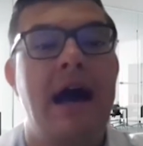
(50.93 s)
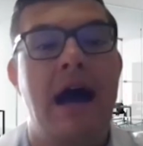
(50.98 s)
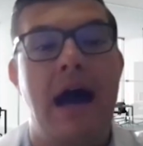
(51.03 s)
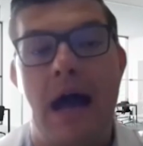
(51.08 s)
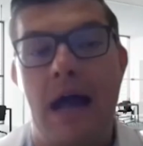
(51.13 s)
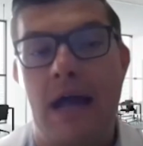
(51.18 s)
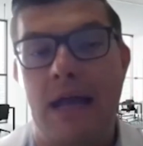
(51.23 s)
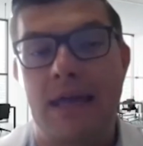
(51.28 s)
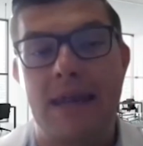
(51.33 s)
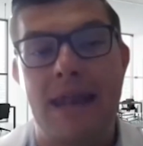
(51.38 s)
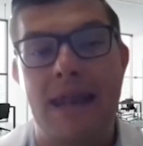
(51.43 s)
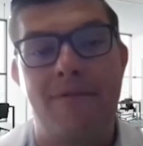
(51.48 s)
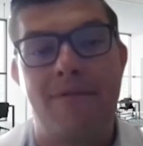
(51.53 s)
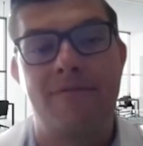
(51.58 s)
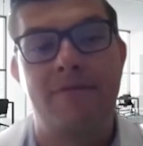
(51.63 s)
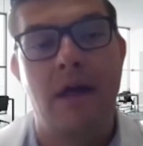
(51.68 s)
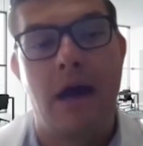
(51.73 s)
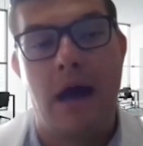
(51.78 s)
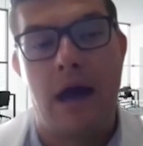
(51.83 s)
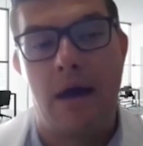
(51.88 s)
It can have
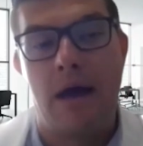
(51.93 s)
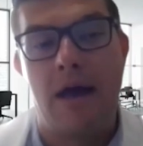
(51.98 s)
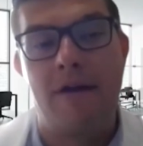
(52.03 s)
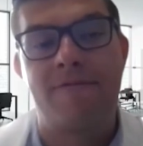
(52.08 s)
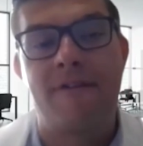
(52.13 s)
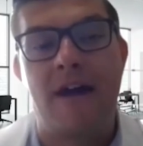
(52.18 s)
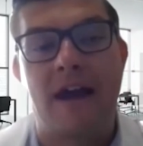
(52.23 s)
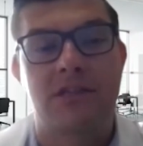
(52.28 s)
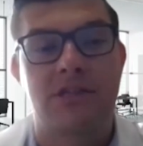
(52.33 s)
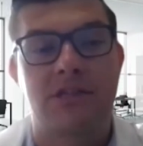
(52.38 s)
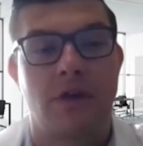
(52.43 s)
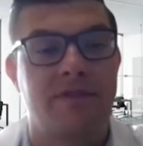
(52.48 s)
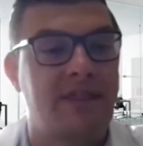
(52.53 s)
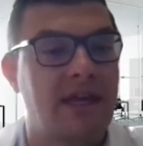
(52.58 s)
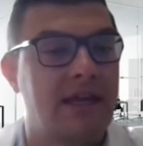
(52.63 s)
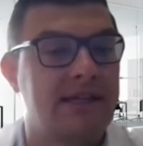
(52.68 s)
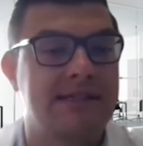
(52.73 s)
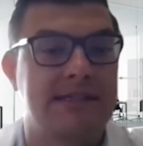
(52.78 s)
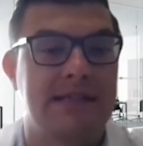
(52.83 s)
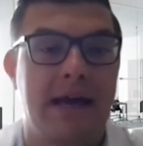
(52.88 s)
effects on
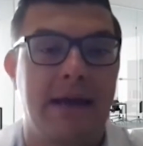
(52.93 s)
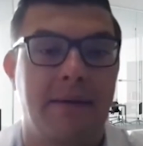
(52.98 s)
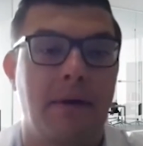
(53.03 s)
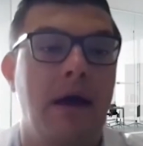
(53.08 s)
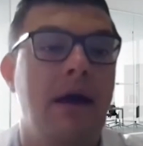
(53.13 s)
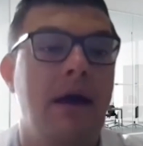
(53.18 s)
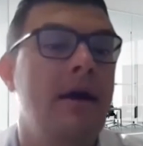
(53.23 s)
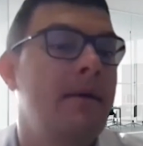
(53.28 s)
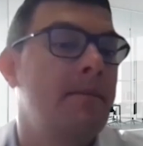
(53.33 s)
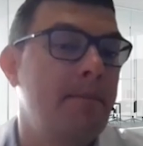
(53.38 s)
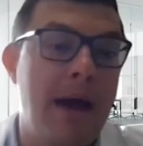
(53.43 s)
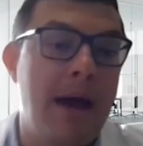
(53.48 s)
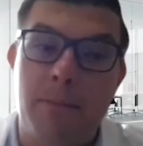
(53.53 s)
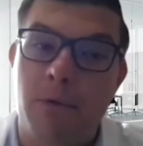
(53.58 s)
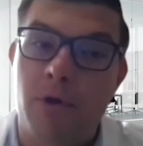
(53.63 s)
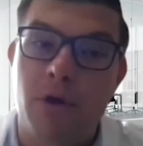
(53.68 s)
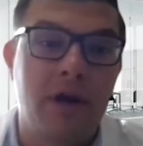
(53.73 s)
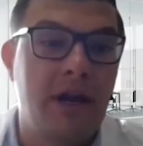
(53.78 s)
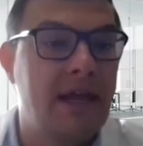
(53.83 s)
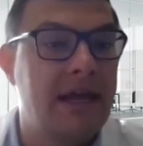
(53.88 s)
things like
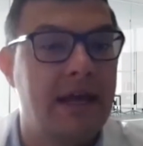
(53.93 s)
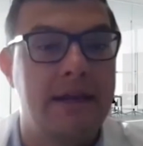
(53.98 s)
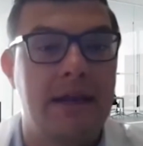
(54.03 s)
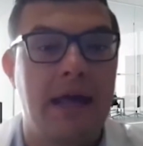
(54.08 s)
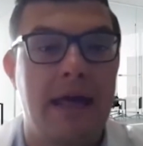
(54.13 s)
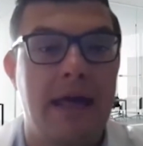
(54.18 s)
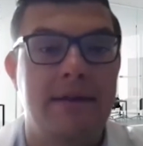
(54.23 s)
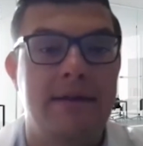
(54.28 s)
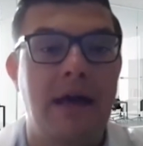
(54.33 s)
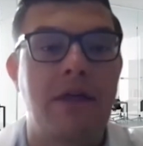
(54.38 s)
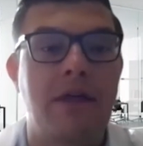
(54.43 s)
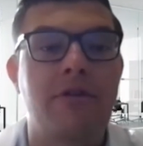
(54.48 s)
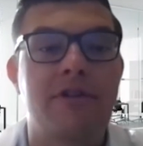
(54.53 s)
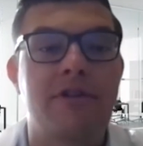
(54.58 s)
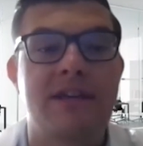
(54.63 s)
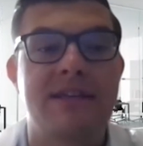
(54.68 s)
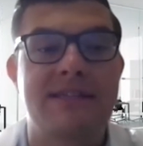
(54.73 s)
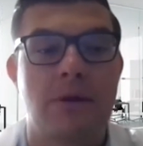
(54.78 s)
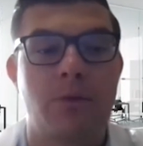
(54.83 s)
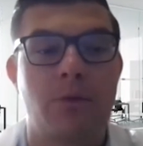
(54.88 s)
memory and other
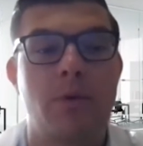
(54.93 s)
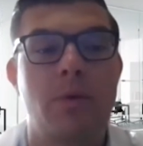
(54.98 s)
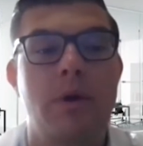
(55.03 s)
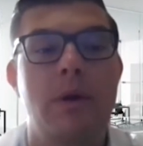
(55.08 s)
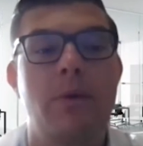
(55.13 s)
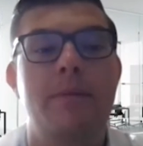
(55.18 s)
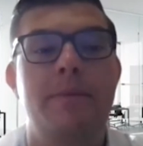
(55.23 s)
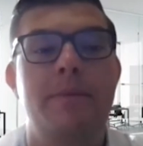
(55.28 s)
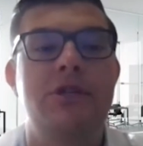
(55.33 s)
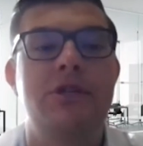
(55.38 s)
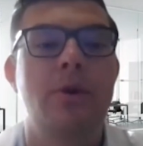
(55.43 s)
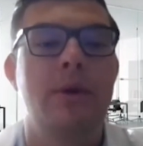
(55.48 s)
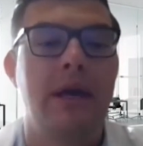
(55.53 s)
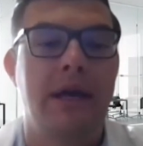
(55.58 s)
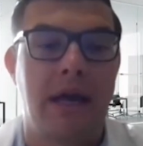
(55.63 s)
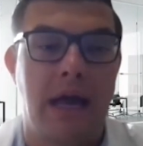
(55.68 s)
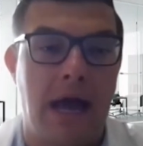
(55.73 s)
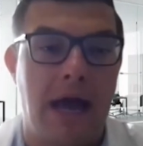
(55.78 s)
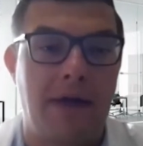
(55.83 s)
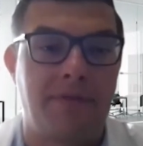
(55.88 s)
things that we would be
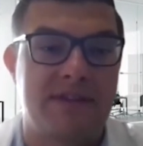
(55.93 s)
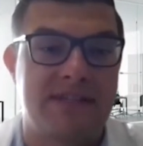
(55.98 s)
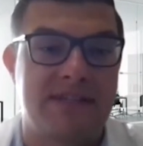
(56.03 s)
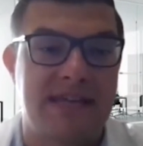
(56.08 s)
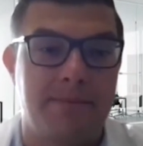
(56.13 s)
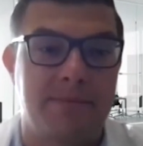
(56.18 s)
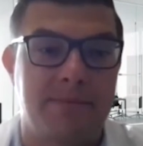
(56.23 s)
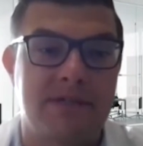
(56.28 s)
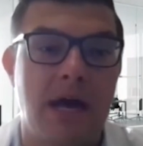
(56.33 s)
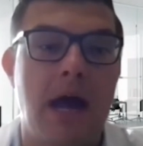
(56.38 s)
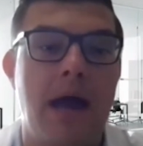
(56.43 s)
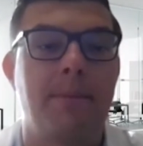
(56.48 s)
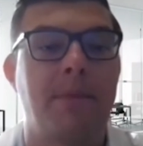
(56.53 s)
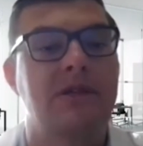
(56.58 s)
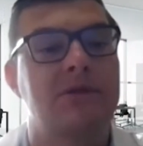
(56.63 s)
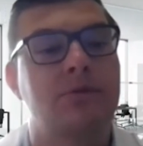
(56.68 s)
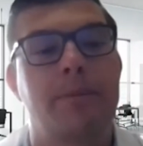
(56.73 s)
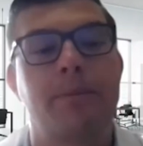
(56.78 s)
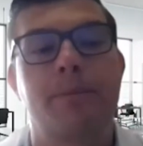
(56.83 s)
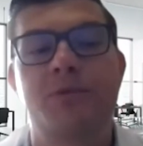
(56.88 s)
doing at the same time,
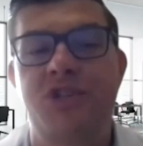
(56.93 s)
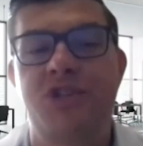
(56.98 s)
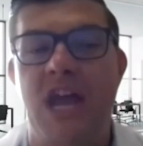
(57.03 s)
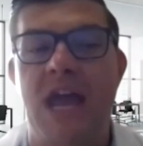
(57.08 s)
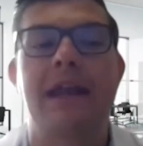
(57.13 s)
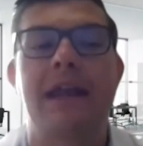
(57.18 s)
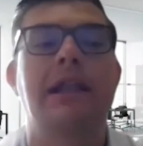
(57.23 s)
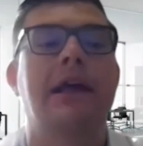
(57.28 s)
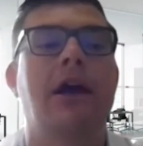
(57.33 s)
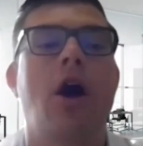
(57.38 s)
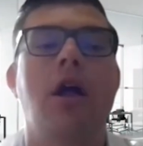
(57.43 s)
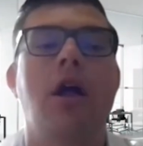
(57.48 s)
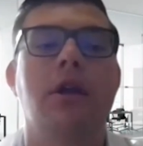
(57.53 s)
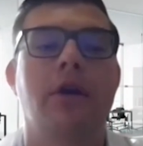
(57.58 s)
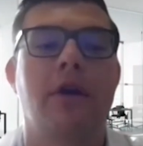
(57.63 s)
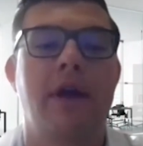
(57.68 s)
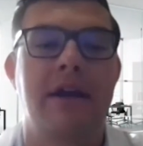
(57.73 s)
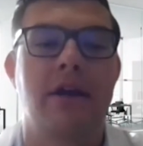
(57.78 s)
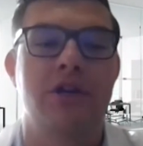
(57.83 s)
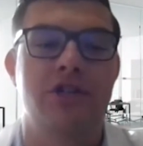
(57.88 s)
because we're channeling all
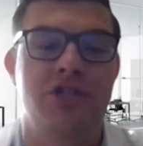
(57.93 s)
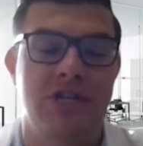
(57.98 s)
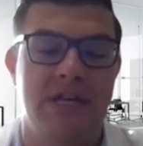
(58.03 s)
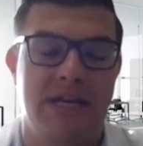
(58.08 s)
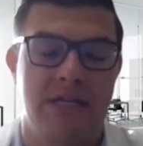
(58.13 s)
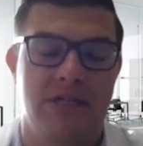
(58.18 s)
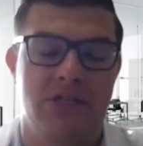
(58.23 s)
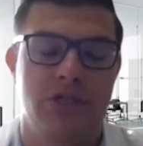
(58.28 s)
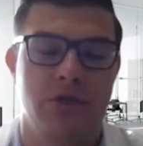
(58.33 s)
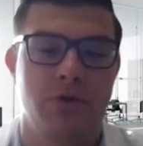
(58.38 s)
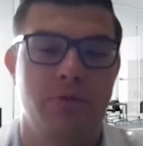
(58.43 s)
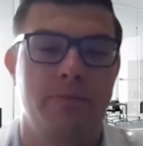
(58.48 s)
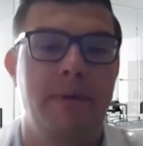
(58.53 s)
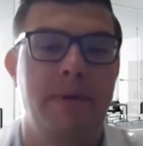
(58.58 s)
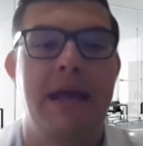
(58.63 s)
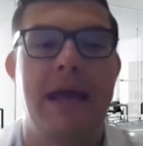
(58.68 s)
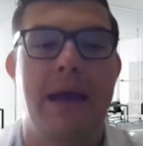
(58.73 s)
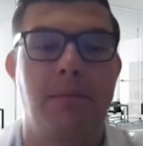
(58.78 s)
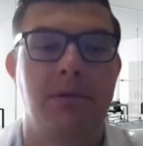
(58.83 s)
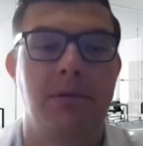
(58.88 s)
our energy into
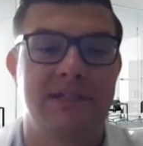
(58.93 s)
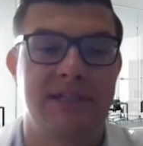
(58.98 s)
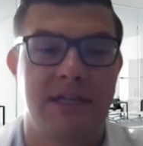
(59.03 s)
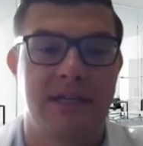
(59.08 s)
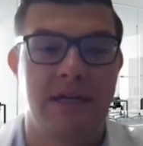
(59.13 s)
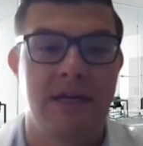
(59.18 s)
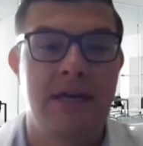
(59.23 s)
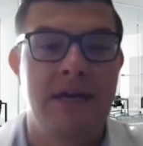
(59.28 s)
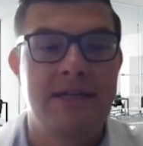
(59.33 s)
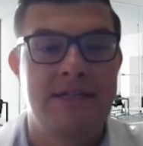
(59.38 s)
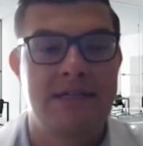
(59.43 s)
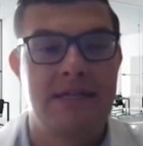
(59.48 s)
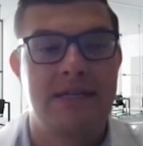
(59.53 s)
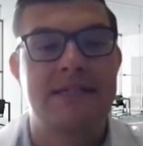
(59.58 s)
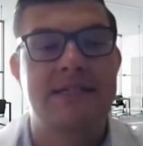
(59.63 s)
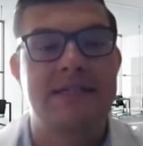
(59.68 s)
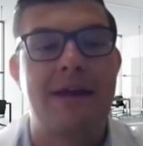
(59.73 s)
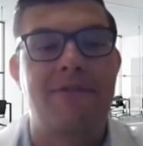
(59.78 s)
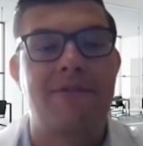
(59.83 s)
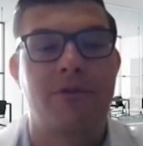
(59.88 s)
being able to
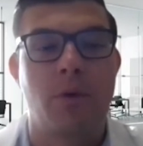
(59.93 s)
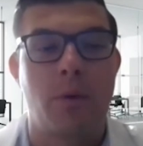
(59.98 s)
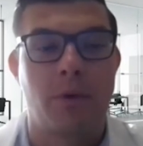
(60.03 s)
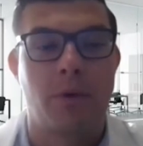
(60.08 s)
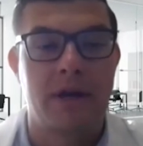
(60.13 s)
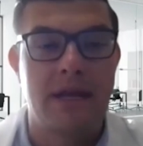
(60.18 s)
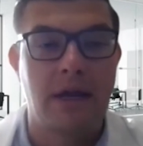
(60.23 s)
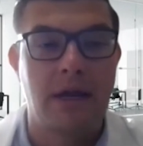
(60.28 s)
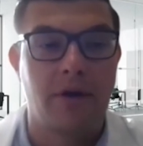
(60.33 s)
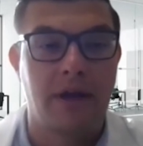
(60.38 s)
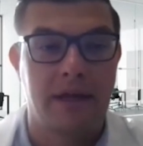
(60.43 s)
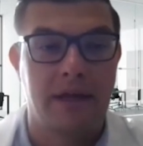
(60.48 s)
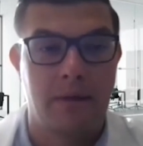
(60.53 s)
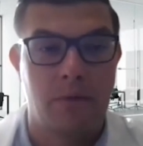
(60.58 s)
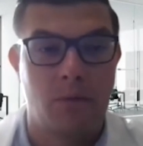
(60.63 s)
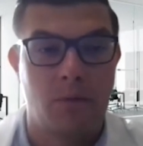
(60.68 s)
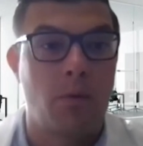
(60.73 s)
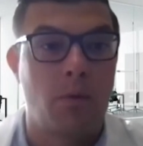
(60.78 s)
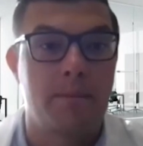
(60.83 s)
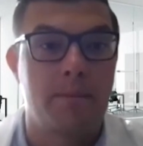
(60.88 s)
decipher what we're hearing
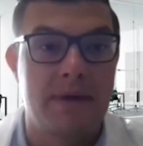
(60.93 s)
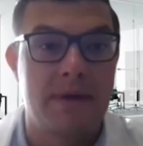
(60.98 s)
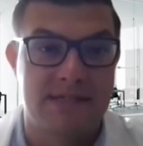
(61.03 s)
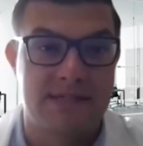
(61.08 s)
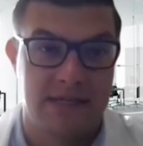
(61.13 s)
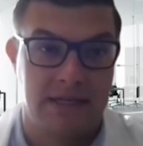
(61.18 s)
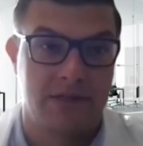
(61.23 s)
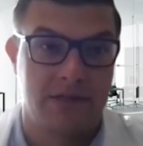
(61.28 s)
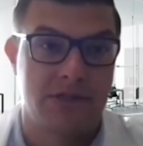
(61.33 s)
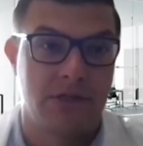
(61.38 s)
and what we're missing.